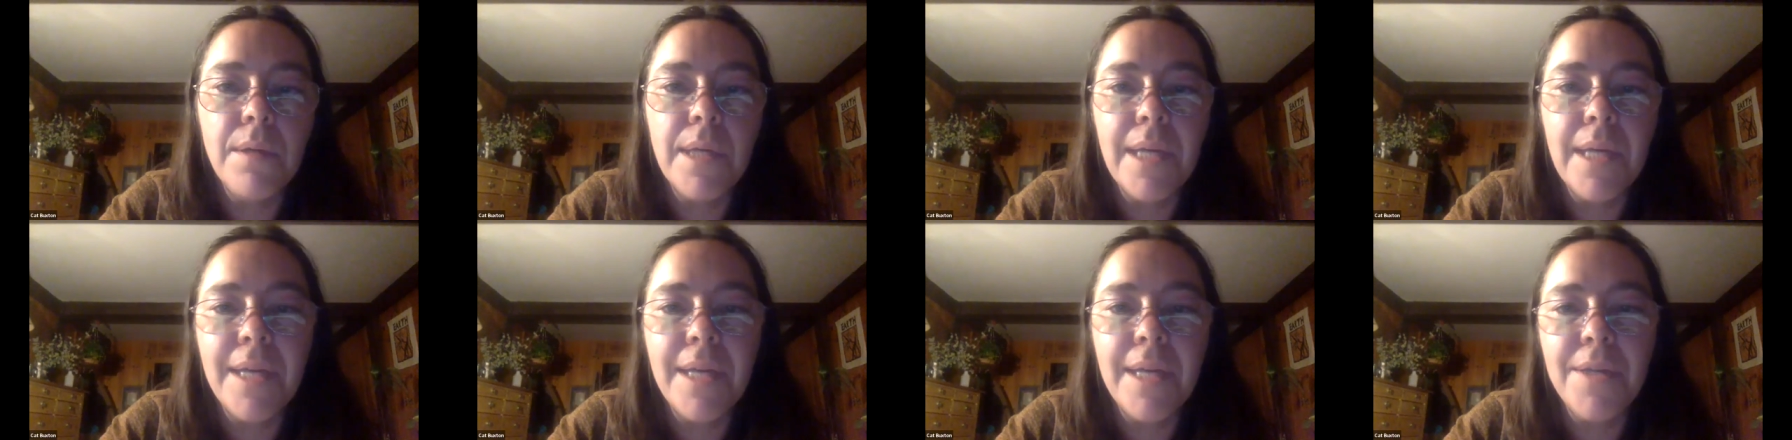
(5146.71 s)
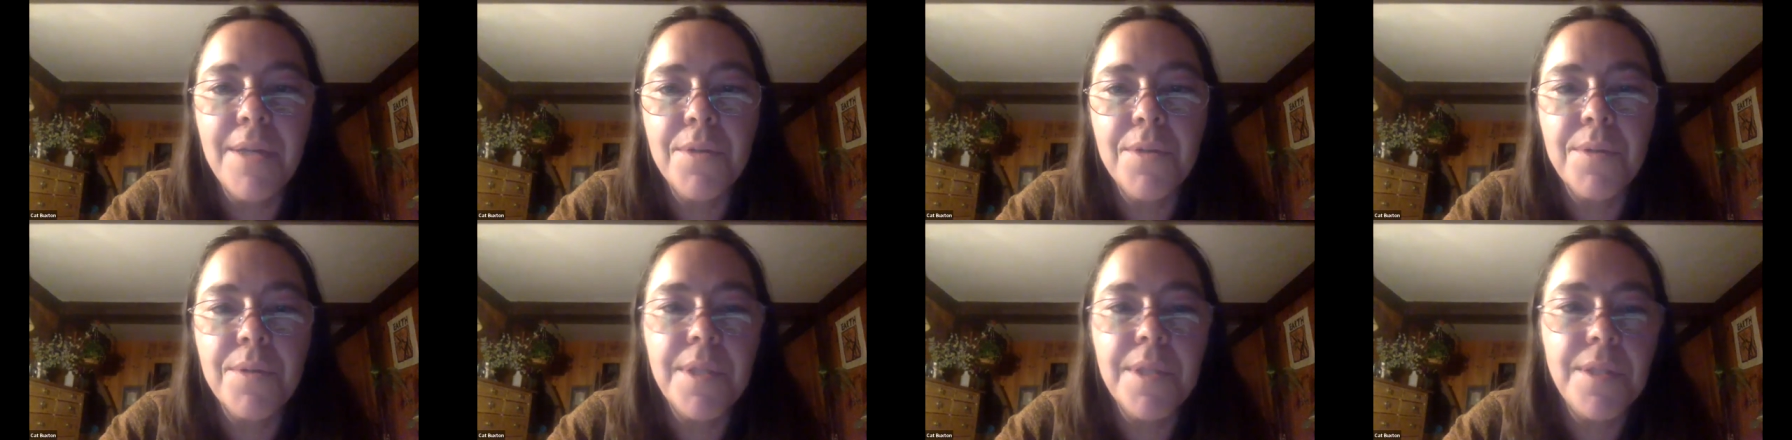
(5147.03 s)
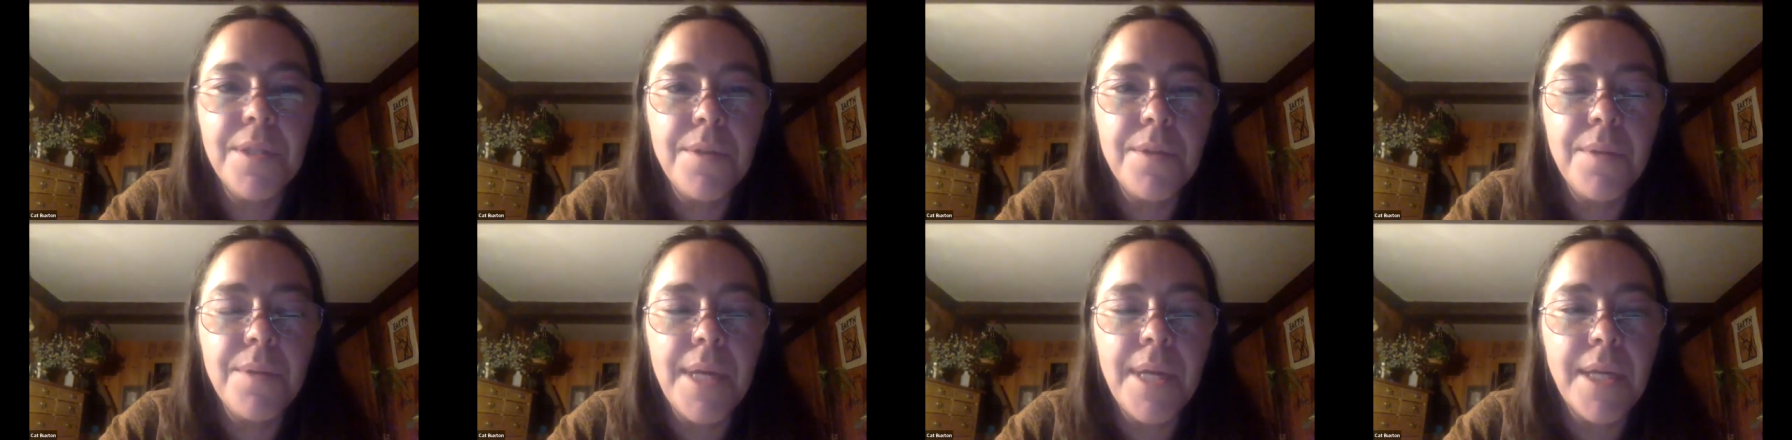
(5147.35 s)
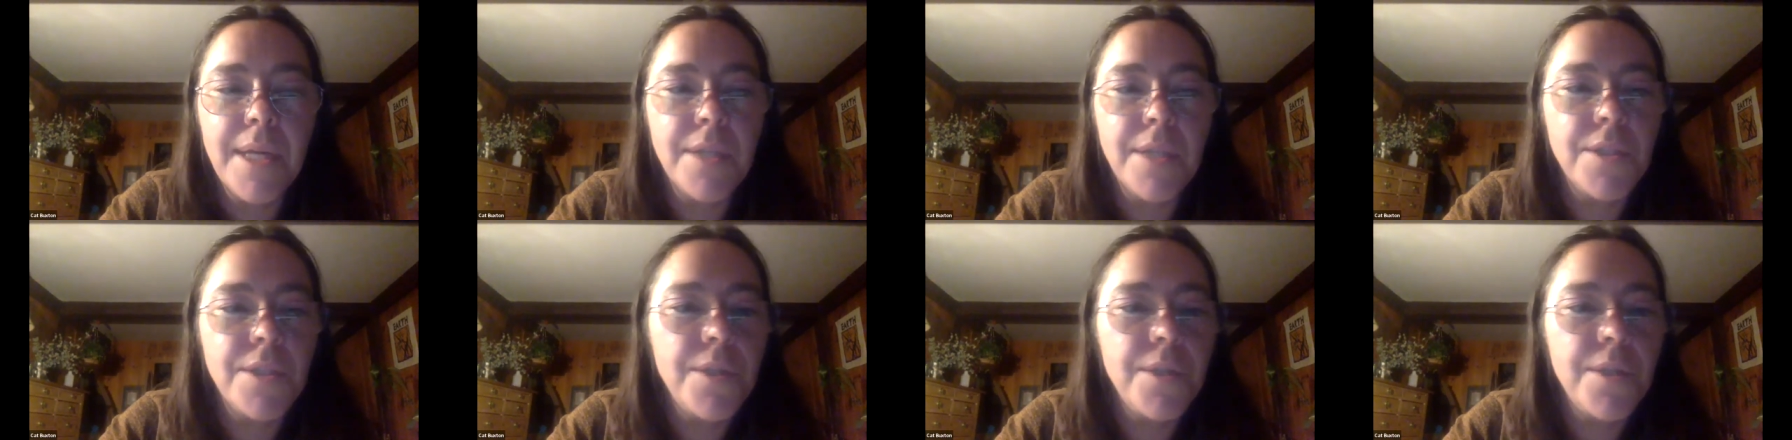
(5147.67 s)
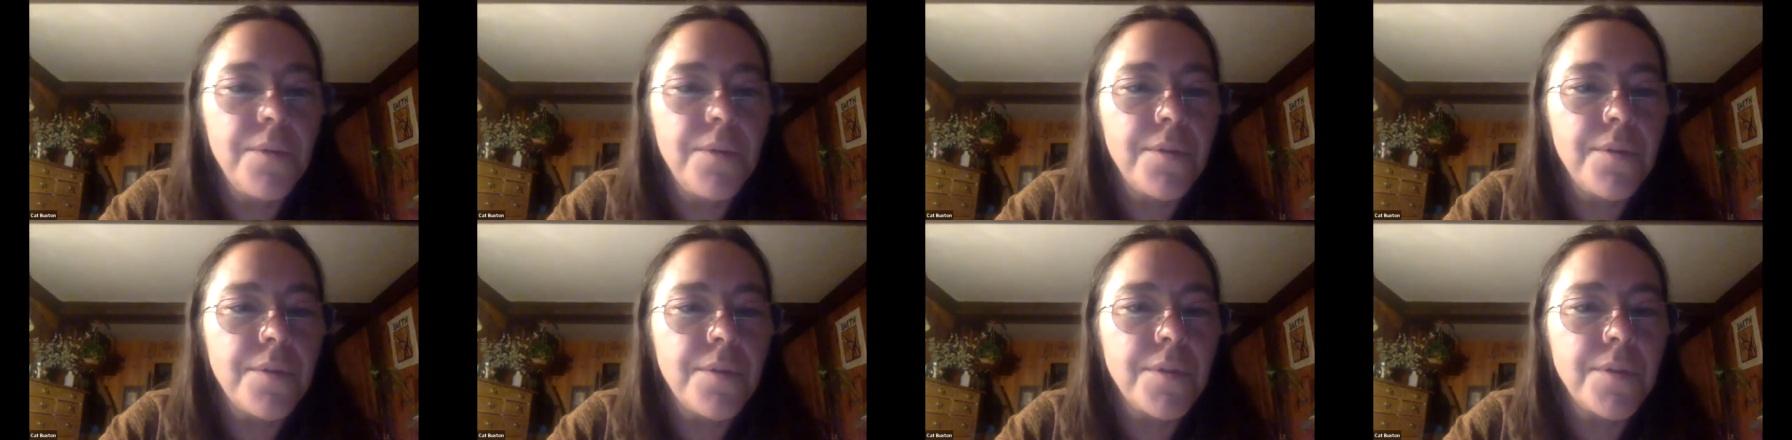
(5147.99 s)
And I usually do like a
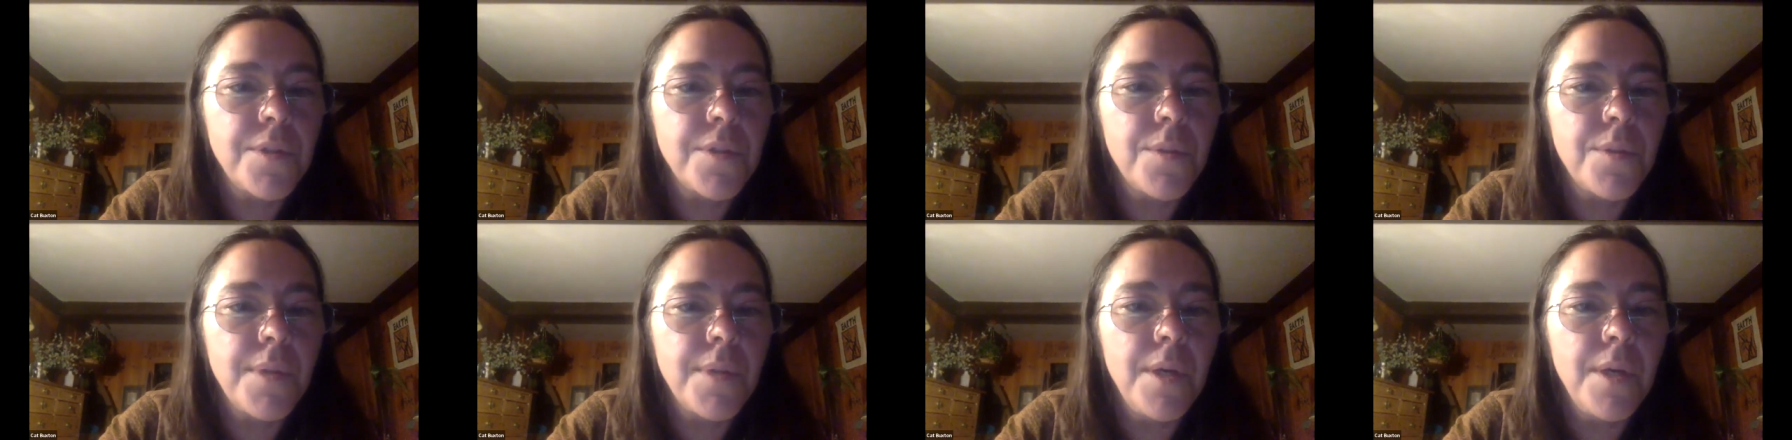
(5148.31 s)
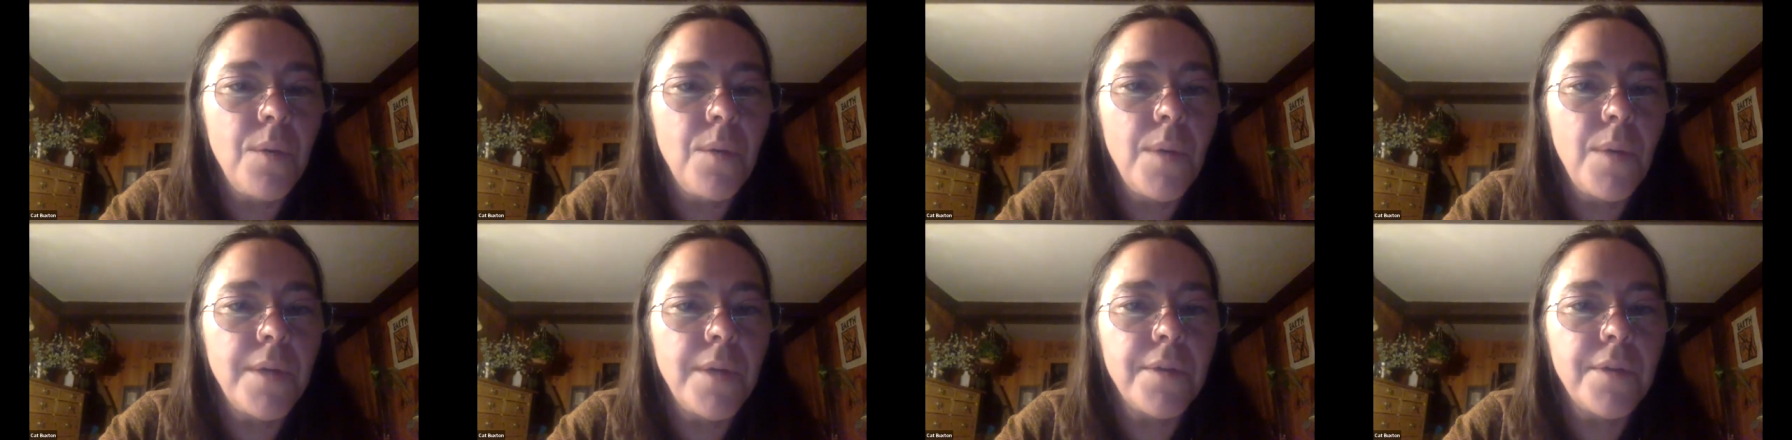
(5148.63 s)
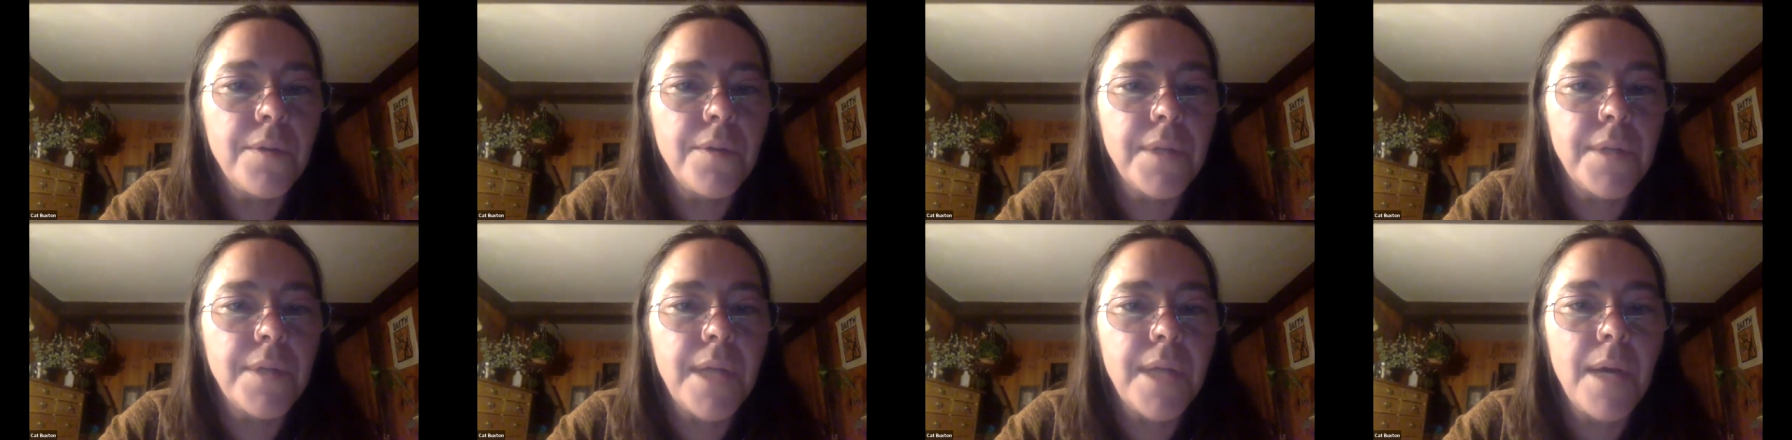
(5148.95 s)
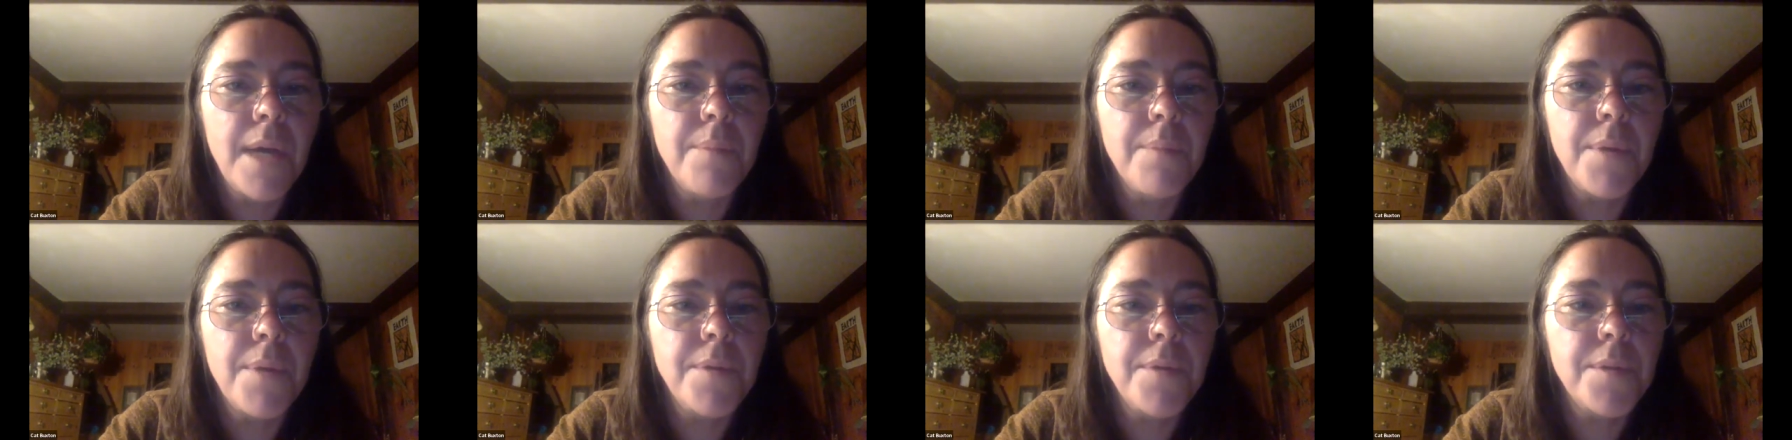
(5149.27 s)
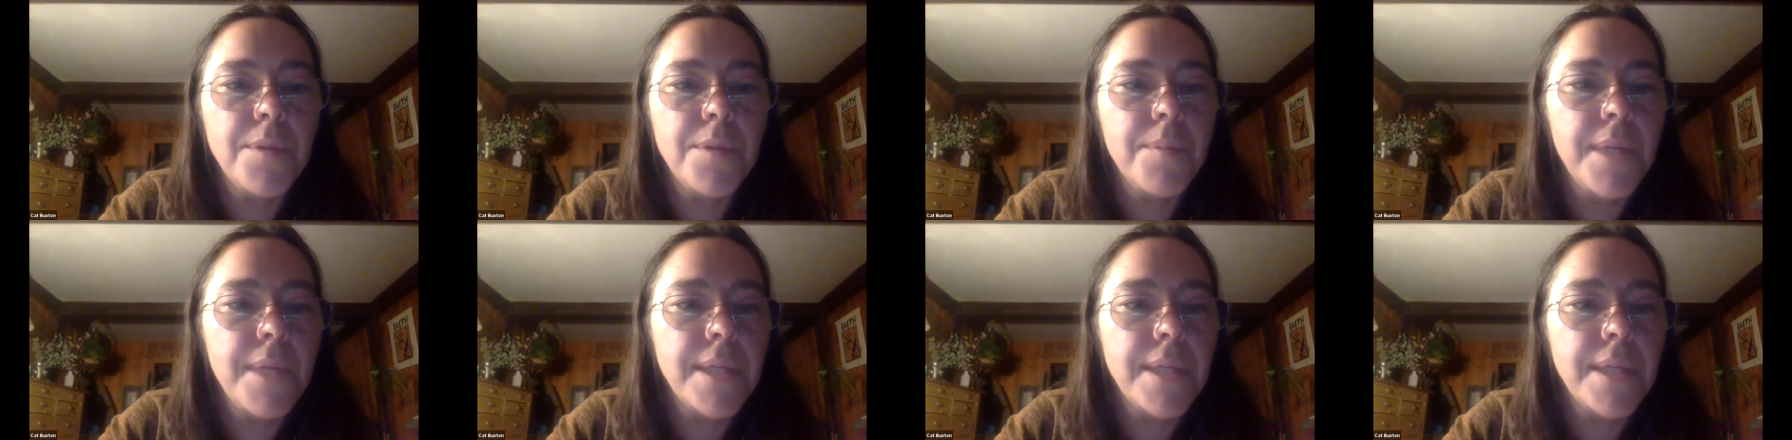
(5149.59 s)
2/3 soil, 1/3
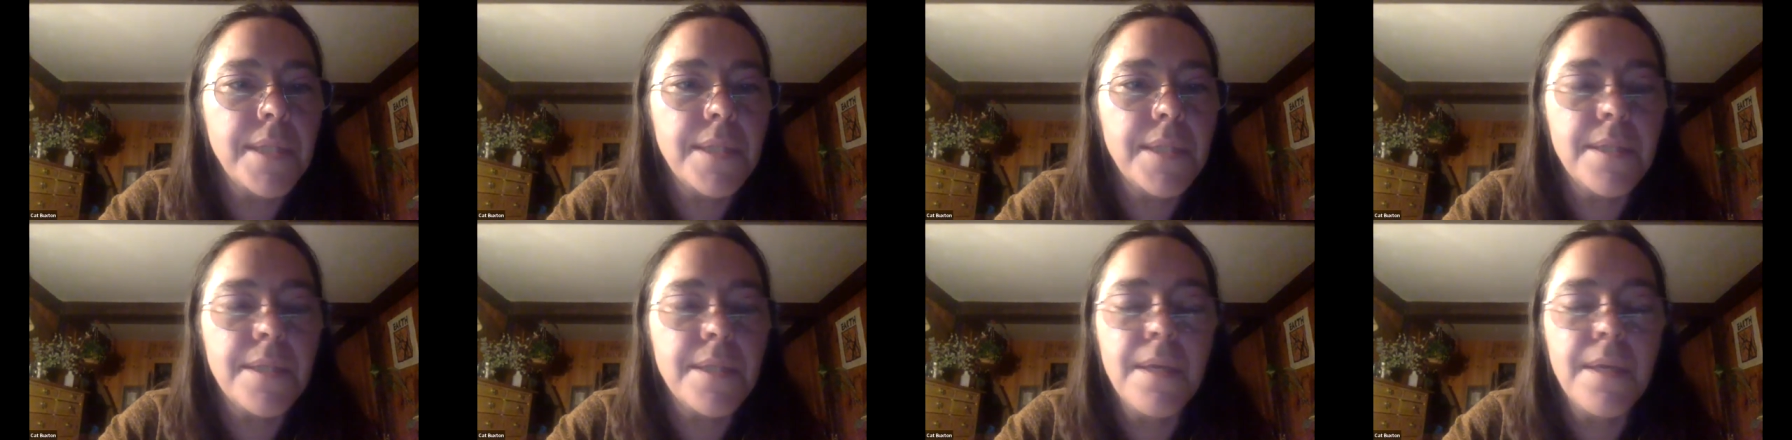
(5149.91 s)
compost mix.